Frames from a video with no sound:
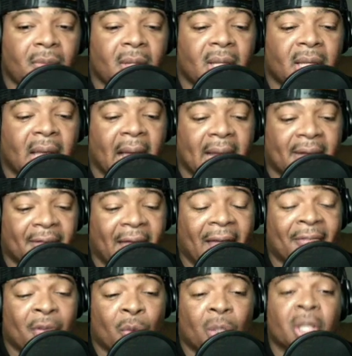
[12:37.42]
kind of
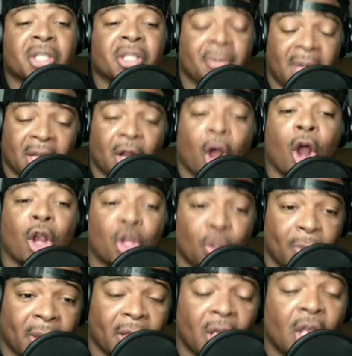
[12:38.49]
having what looks to be an
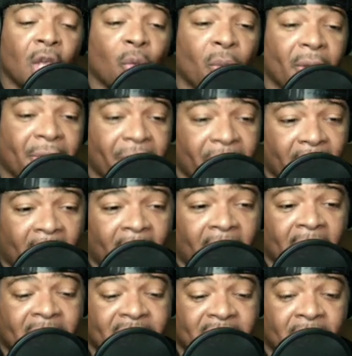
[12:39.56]
argument with
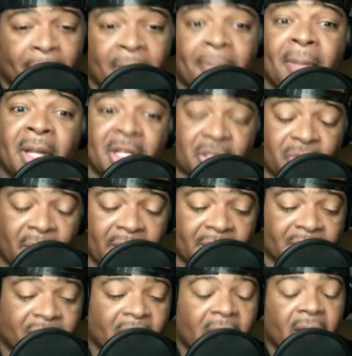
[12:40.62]
some
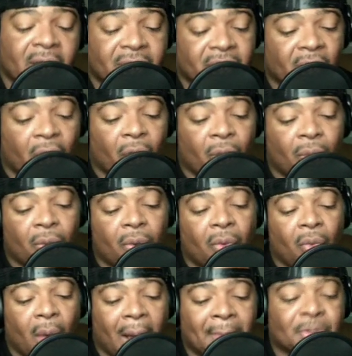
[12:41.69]
administrators. So
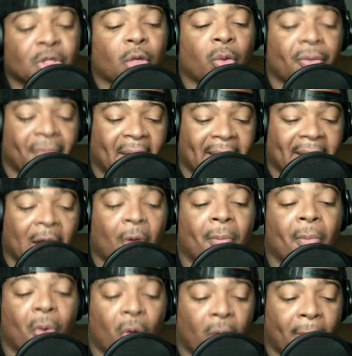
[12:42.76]
I'm sure we'll find out
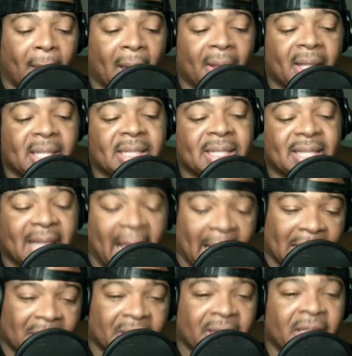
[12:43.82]
more about
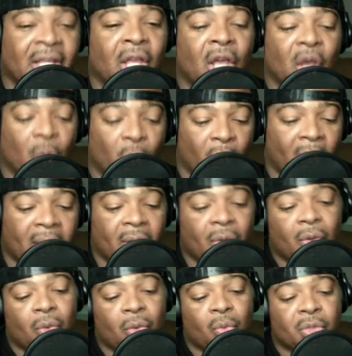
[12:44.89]
exactly what
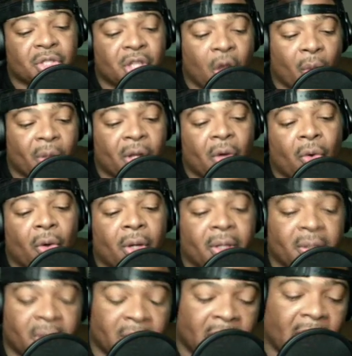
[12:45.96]
was going
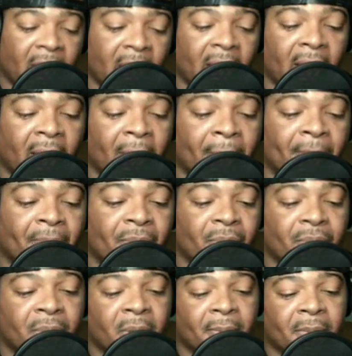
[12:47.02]
on
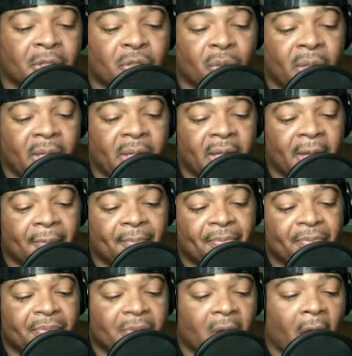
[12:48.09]
between them.
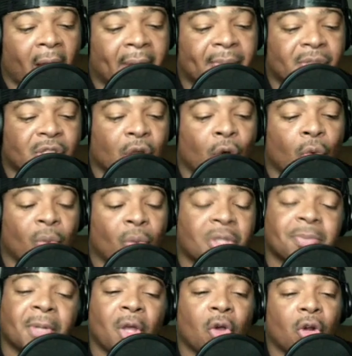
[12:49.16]
All right, so what's
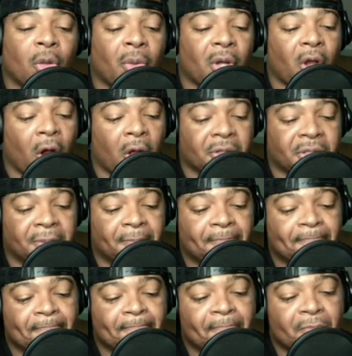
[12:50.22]
been going on with Carlton?
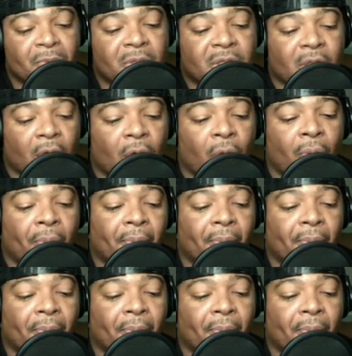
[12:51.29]
So